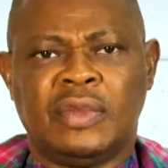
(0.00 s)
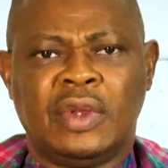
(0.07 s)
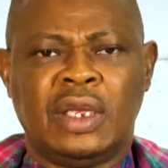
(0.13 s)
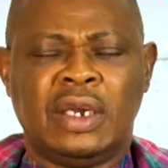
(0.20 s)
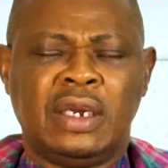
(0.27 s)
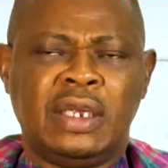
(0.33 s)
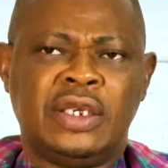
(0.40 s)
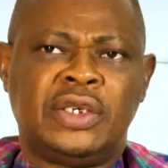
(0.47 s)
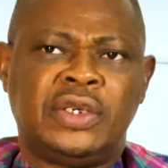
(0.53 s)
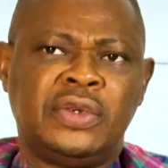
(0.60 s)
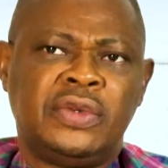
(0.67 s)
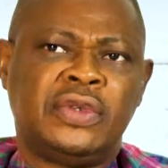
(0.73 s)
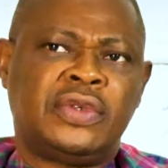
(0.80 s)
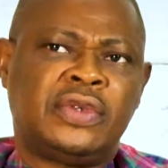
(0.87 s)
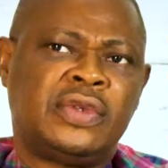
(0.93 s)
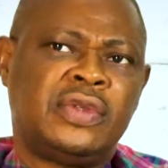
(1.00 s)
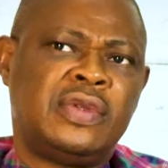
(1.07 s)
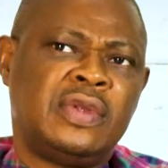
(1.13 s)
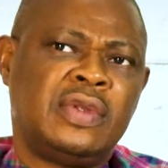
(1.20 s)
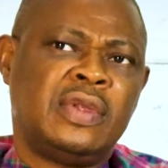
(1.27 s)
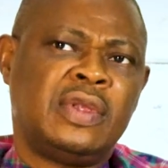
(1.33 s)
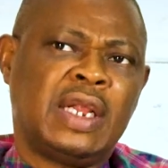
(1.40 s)
in issues
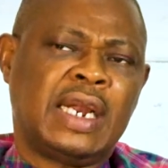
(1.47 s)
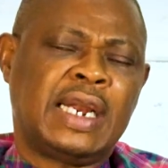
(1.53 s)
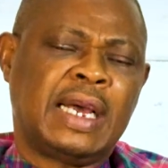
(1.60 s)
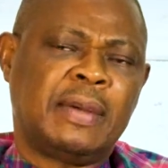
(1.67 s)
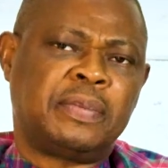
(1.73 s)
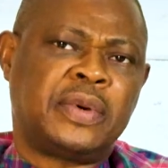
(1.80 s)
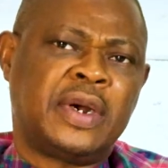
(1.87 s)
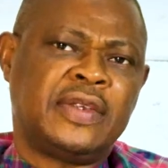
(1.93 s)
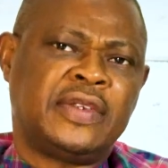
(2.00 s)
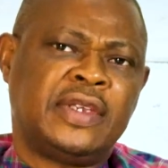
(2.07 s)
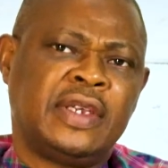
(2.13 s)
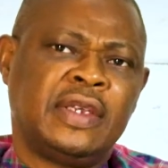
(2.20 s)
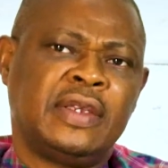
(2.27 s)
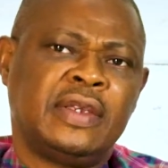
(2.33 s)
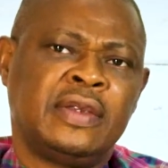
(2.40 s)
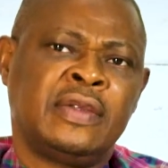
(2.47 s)
that are pressing.